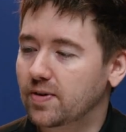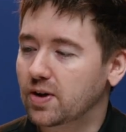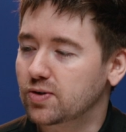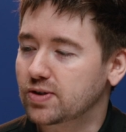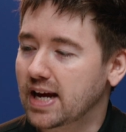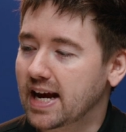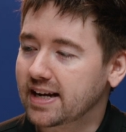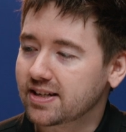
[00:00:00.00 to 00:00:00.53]
I go
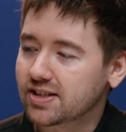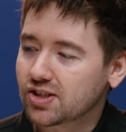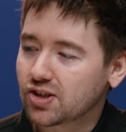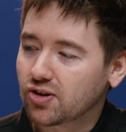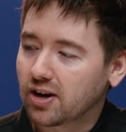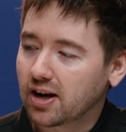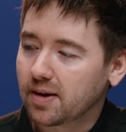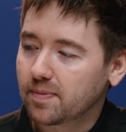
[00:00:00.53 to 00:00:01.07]
to edit
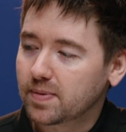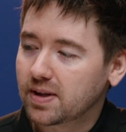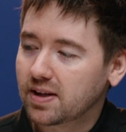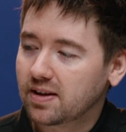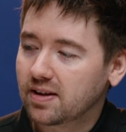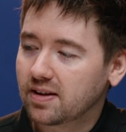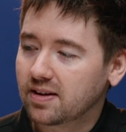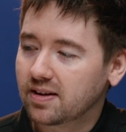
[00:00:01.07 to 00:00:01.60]
script,
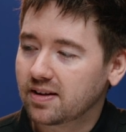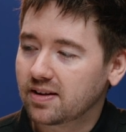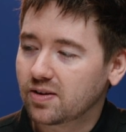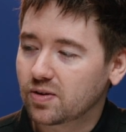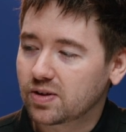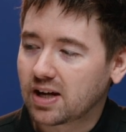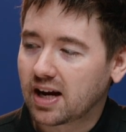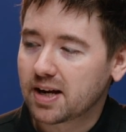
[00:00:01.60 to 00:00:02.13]

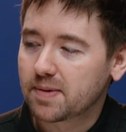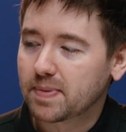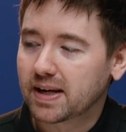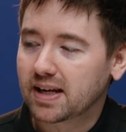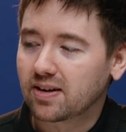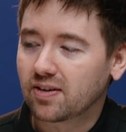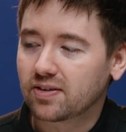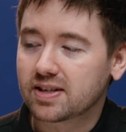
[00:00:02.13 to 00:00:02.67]
you're
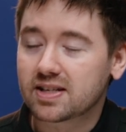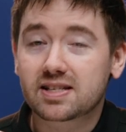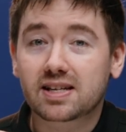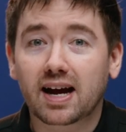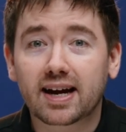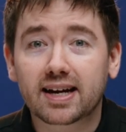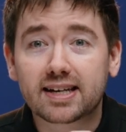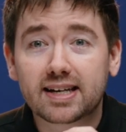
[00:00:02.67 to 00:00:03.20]
typing on this
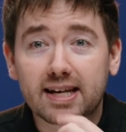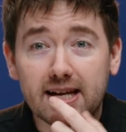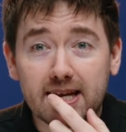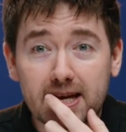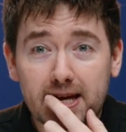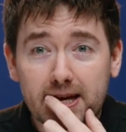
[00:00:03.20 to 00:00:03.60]
tiny,